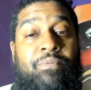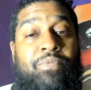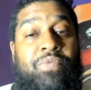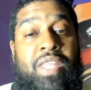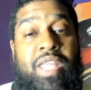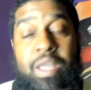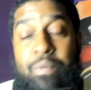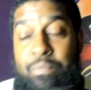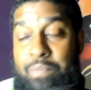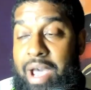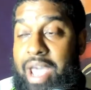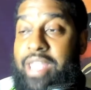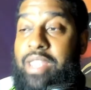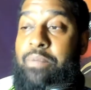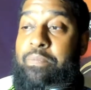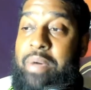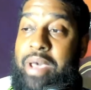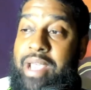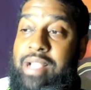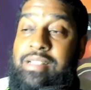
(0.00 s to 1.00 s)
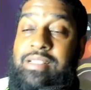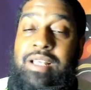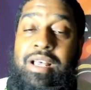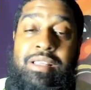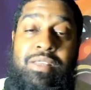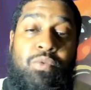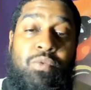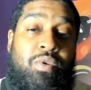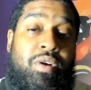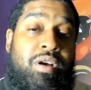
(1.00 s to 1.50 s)
He might get paid
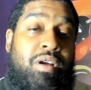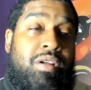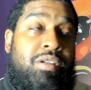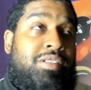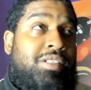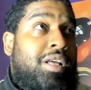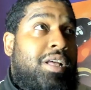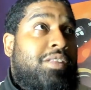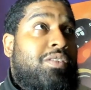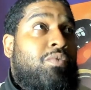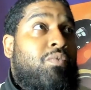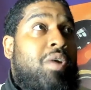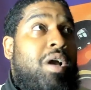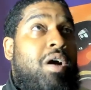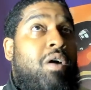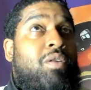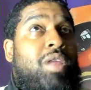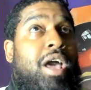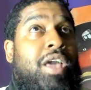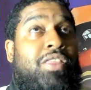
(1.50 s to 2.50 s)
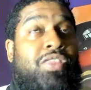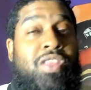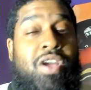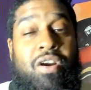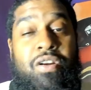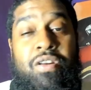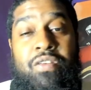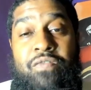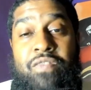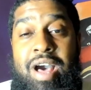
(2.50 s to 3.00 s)
something around, like,
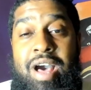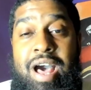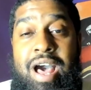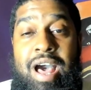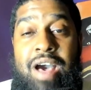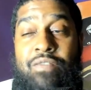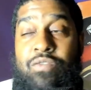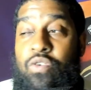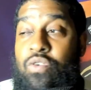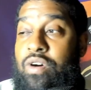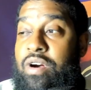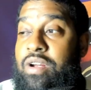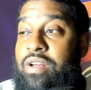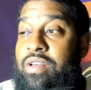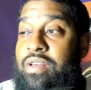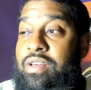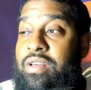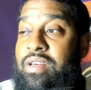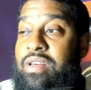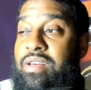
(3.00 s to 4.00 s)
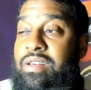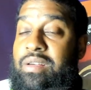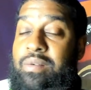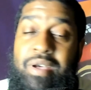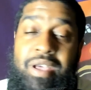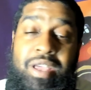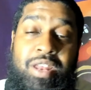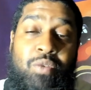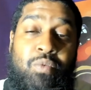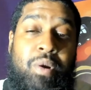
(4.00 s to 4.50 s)
35 or
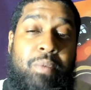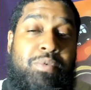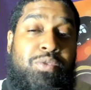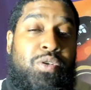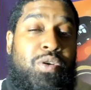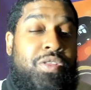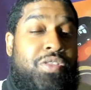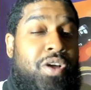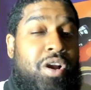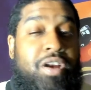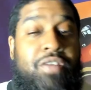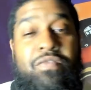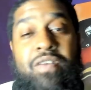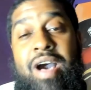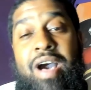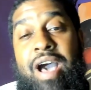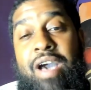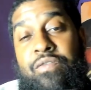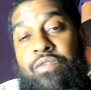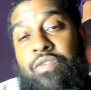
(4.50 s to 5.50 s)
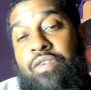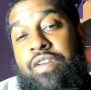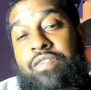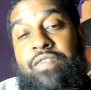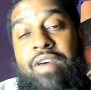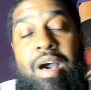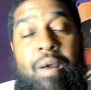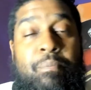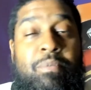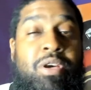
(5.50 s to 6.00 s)
anywhere between 35 and
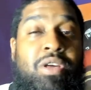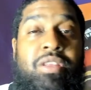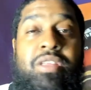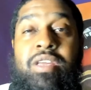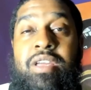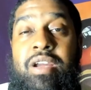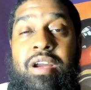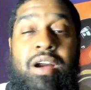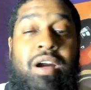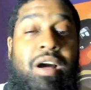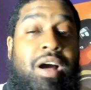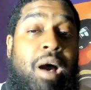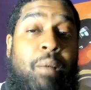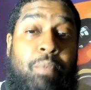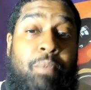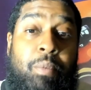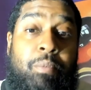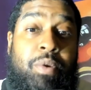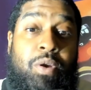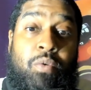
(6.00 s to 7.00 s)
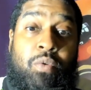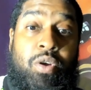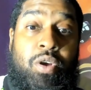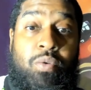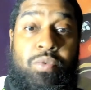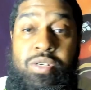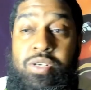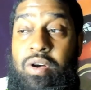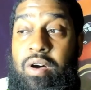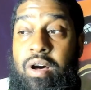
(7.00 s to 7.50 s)
45 mil a year. I'm going to be real
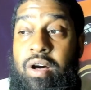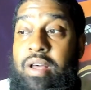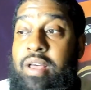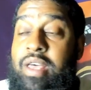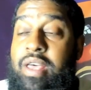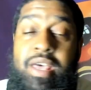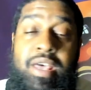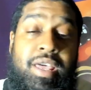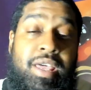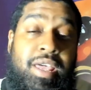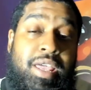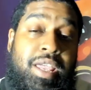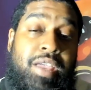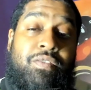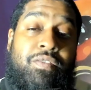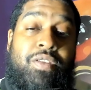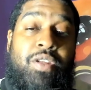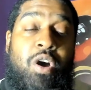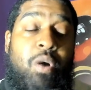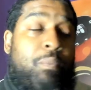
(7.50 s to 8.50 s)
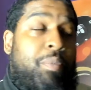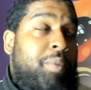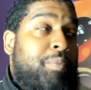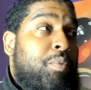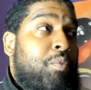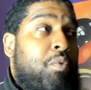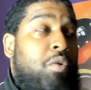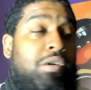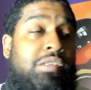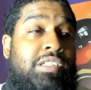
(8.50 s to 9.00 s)
with y'all. Even though
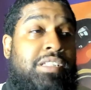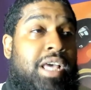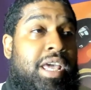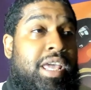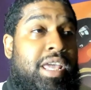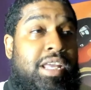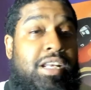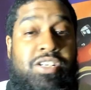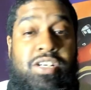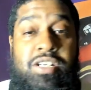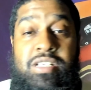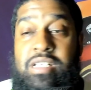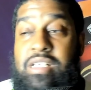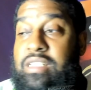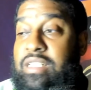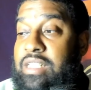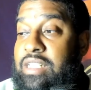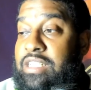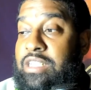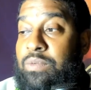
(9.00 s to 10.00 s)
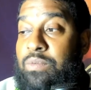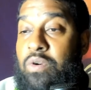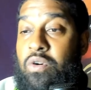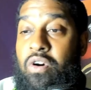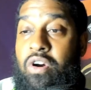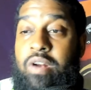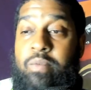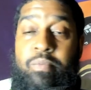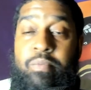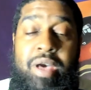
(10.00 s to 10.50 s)
people want to say he's just a system
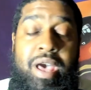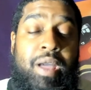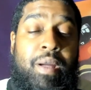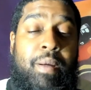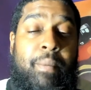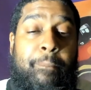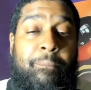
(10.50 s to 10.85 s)
quarterback,